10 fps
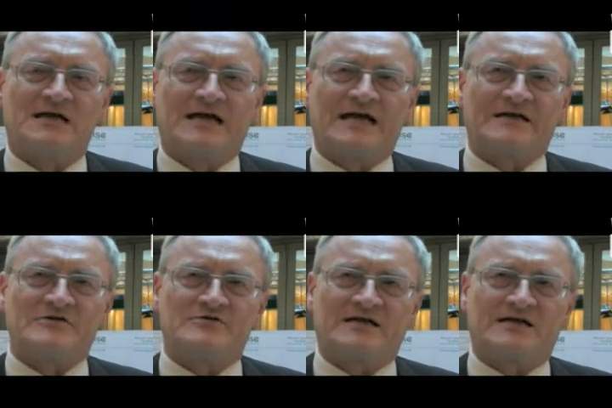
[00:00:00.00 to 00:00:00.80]

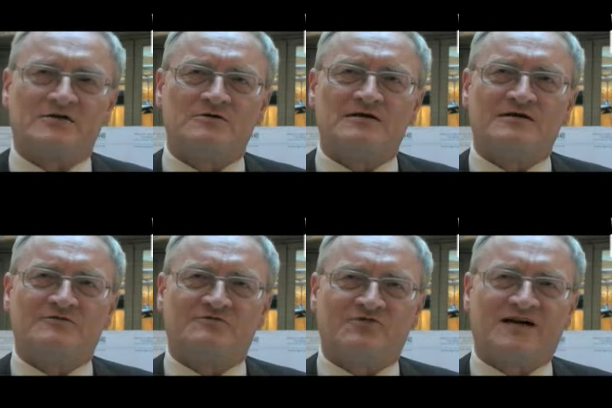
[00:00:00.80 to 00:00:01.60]
and you can only
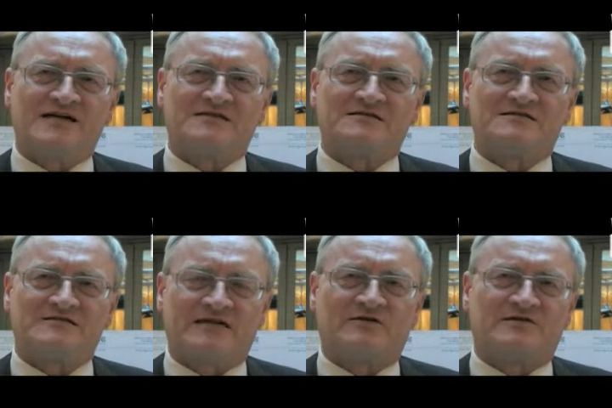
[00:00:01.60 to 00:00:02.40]
fight
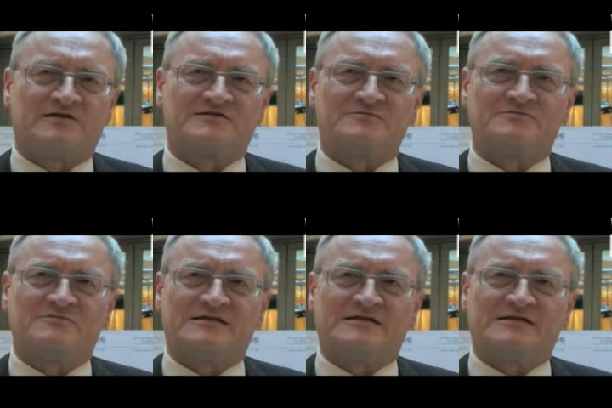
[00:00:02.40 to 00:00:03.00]
terrorism